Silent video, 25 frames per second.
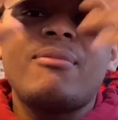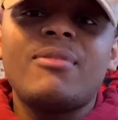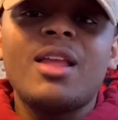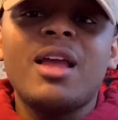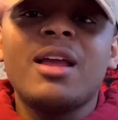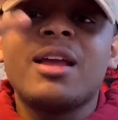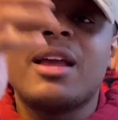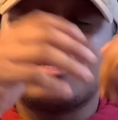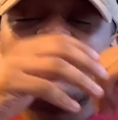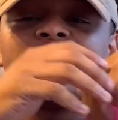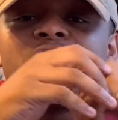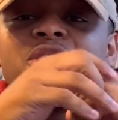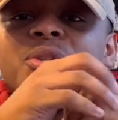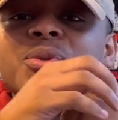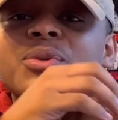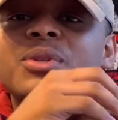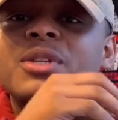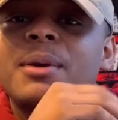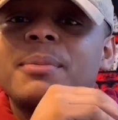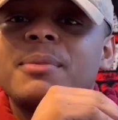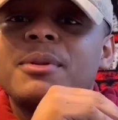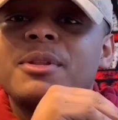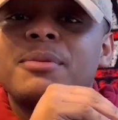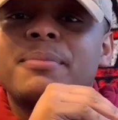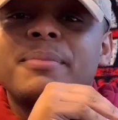I got shoes
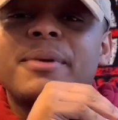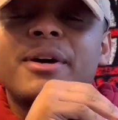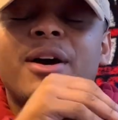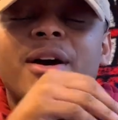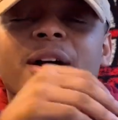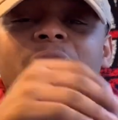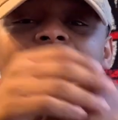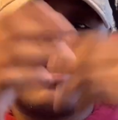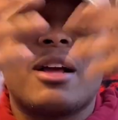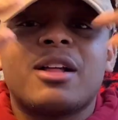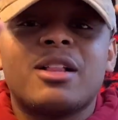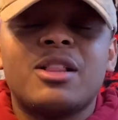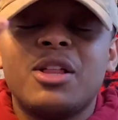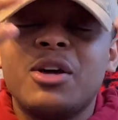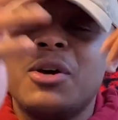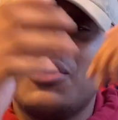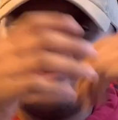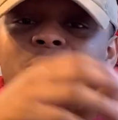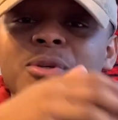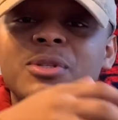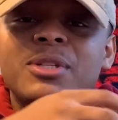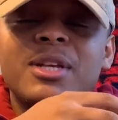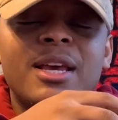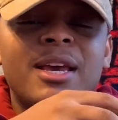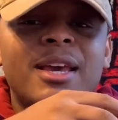coming in the mail, I got
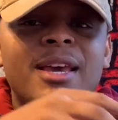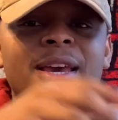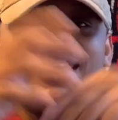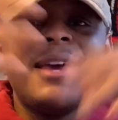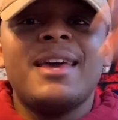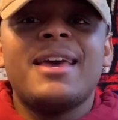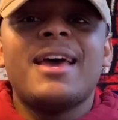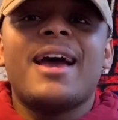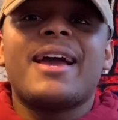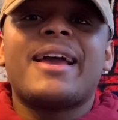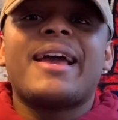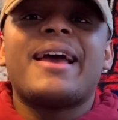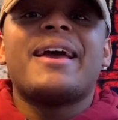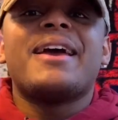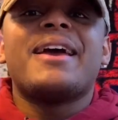clothes, I got